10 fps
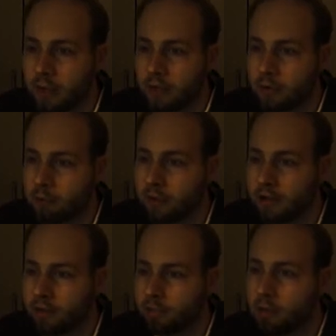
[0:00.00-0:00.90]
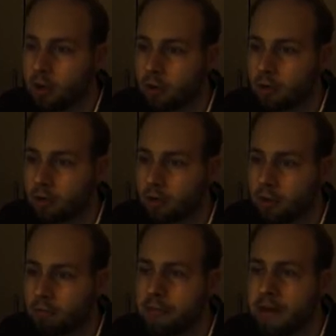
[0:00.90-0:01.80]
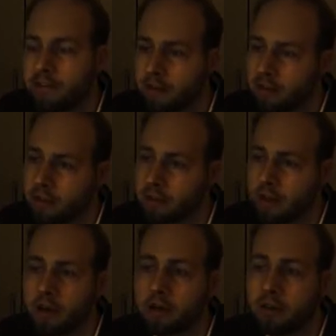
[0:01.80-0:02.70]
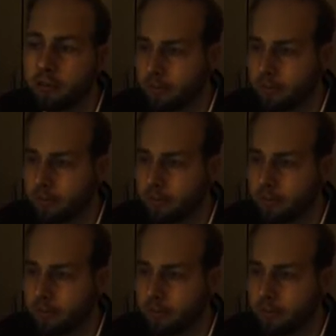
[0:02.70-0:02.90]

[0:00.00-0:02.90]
and the place rocked with a beating thud.